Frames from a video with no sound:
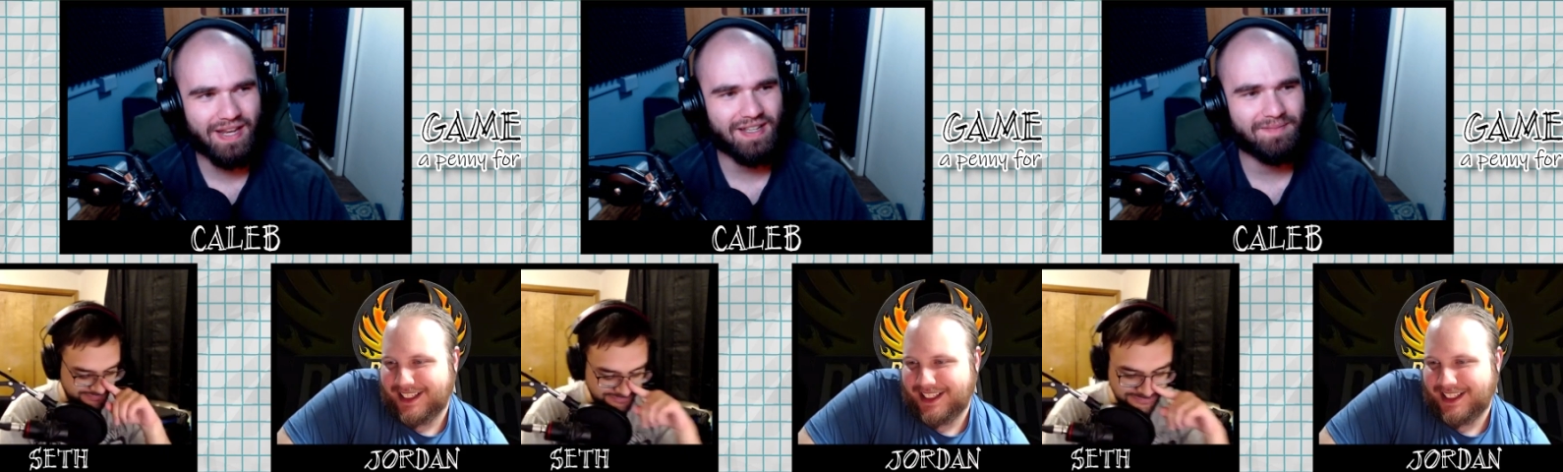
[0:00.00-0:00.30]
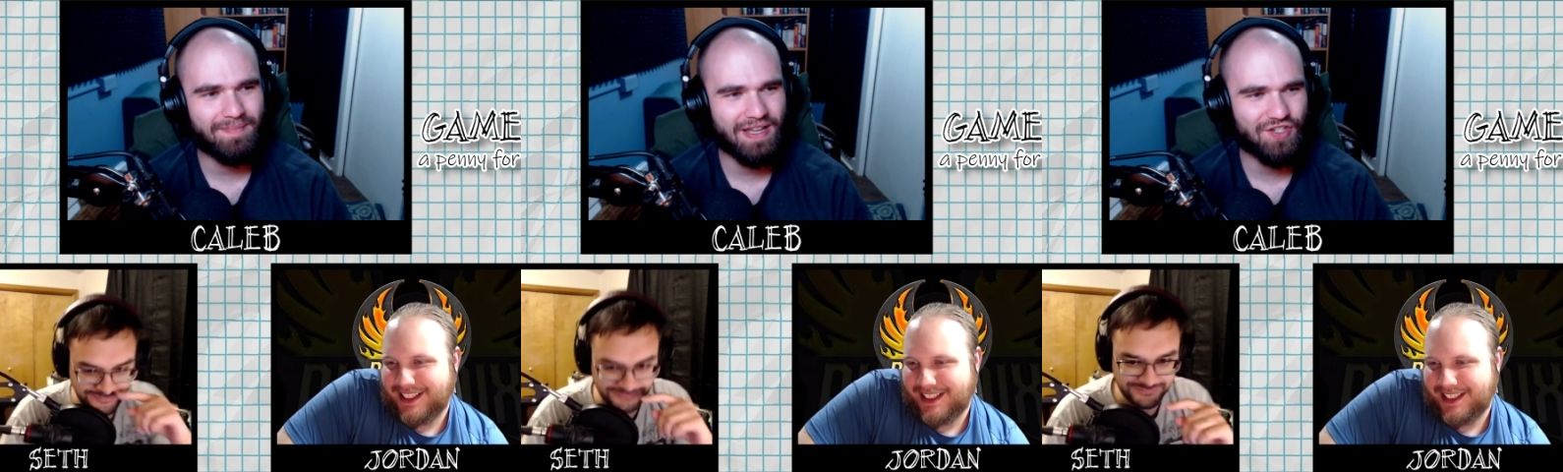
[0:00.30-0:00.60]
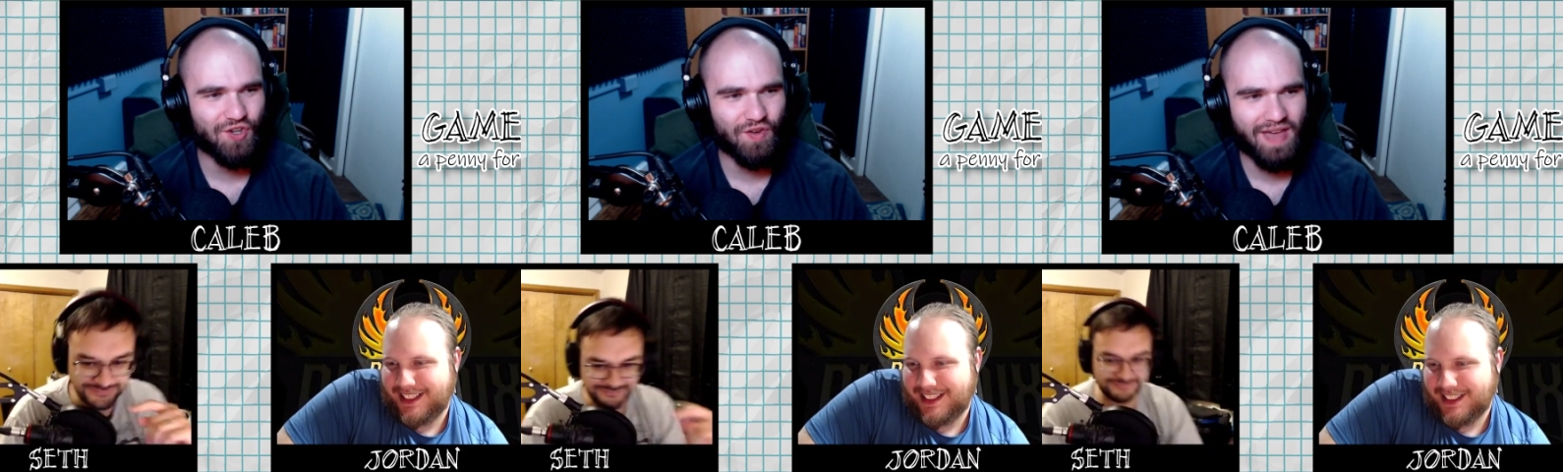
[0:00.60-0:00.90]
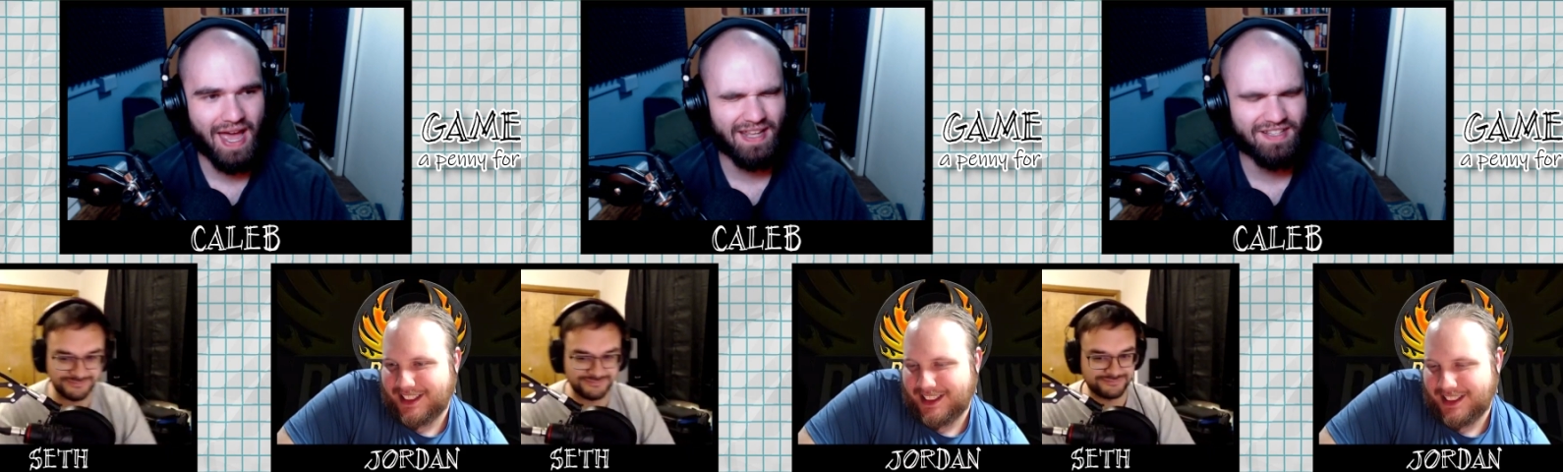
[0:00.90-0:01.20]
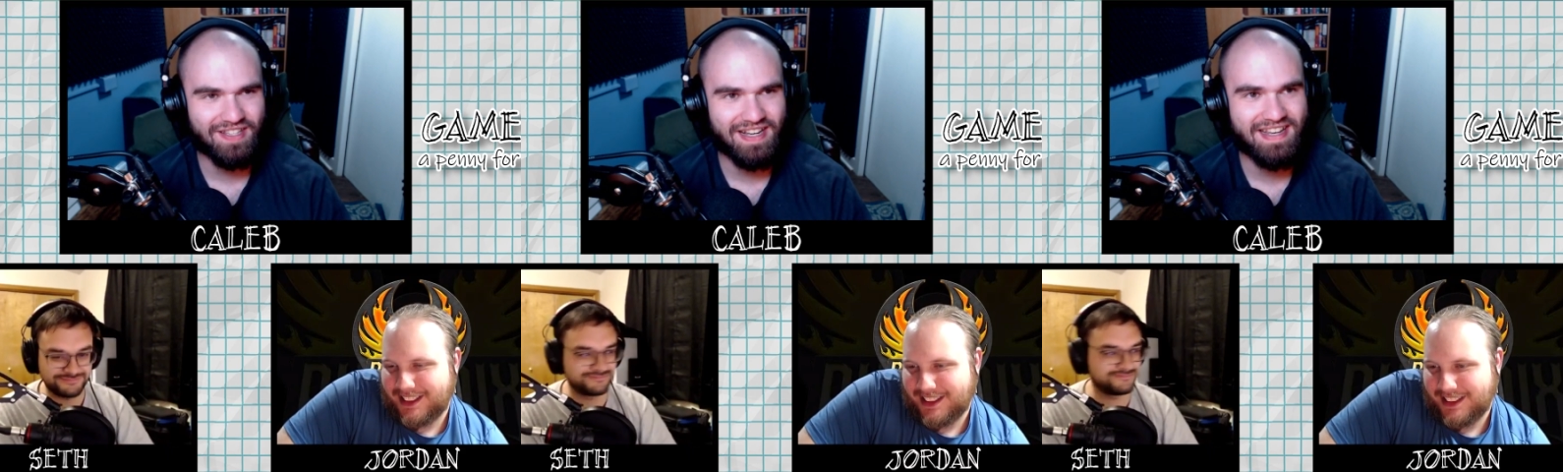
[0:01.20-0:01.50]
Speaker 1: way to ensure that is
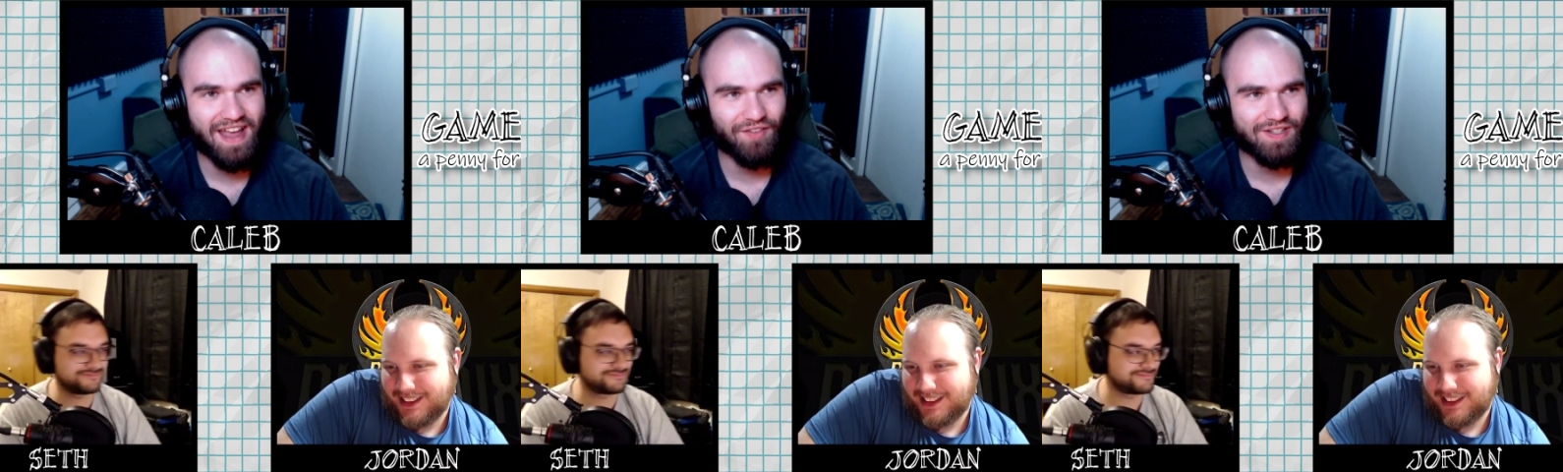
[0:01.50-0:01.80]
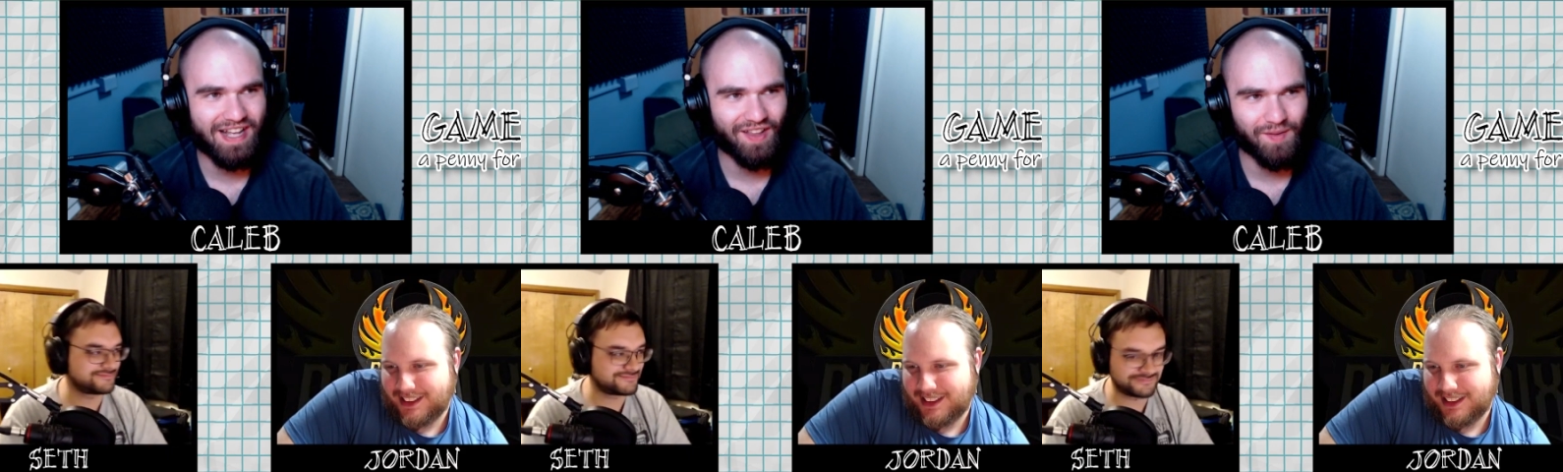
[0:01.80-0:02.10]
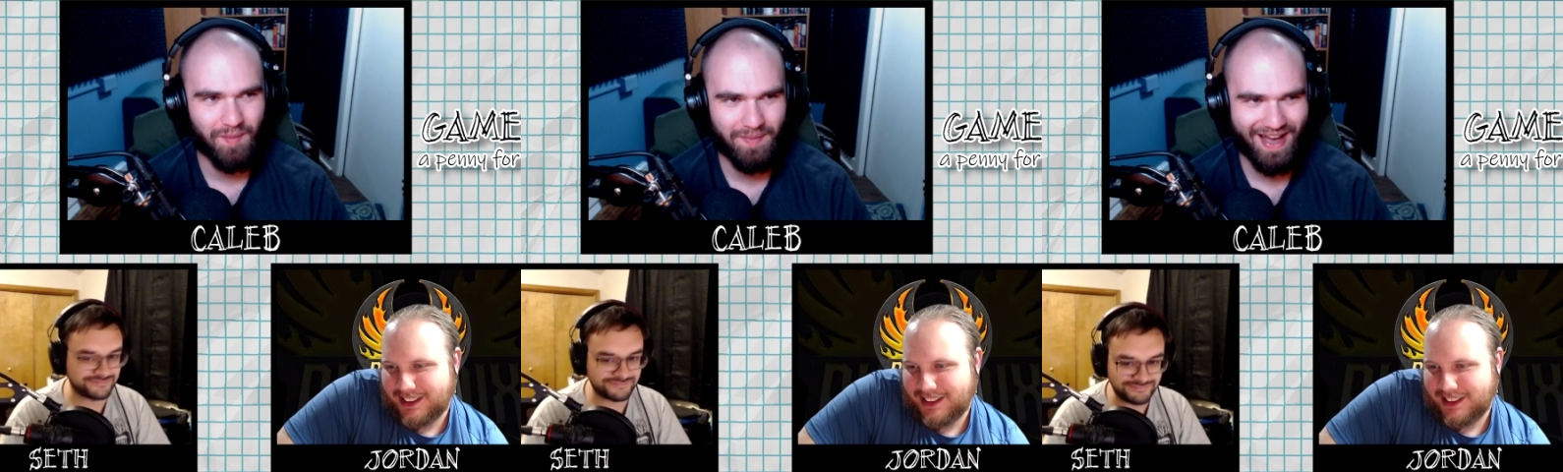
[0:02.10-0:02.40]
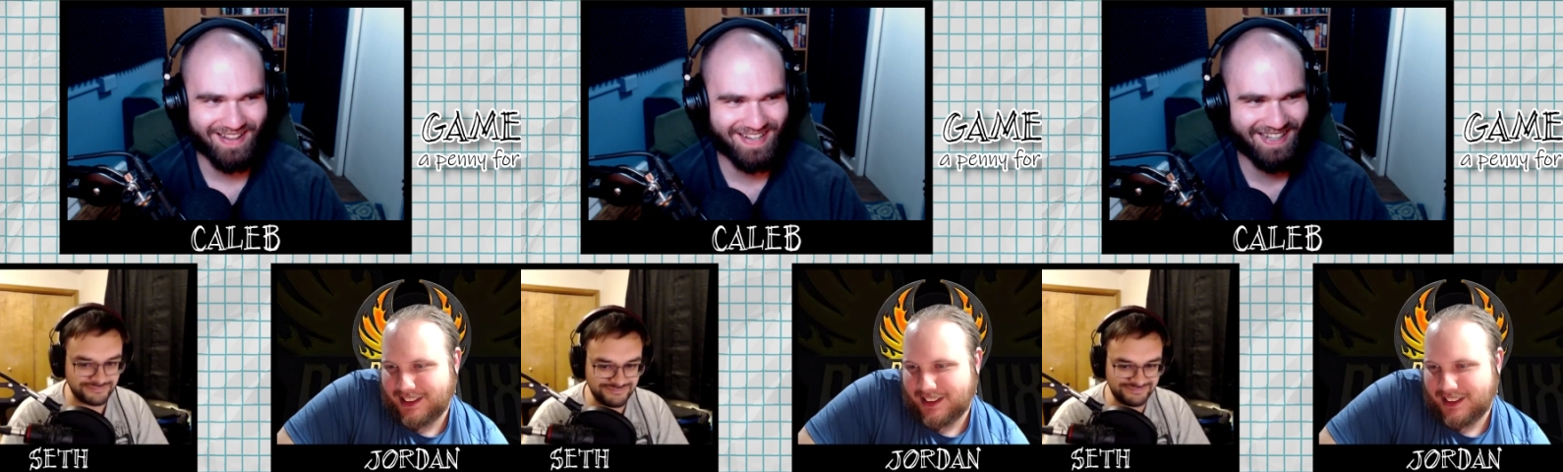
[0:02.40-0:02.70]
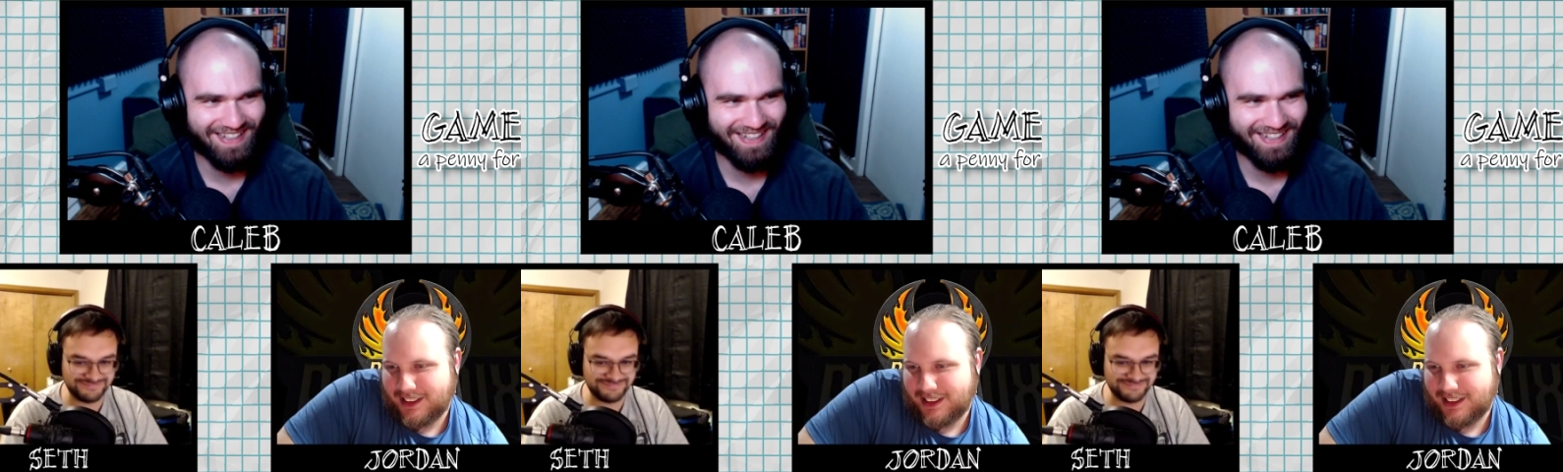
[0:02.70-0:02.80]
to never tell them about it.